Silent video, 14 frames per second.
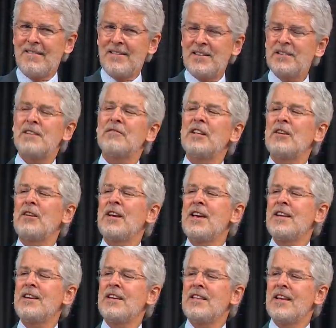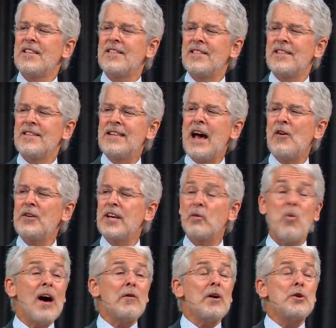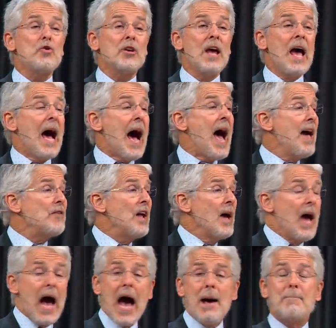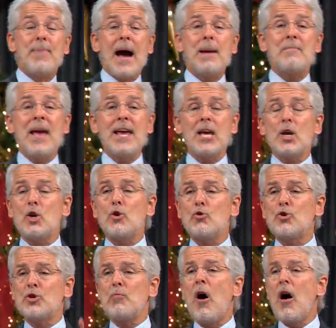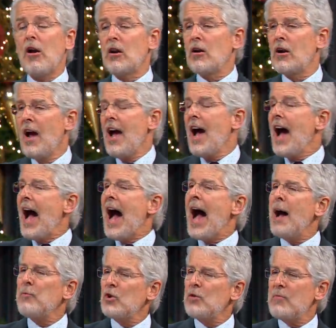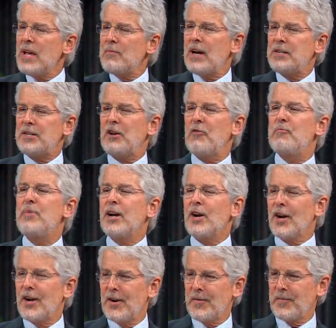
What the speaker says: We just give a little hint now and then. Why do I do it? By making you smaller, I'm going to make myself bigger.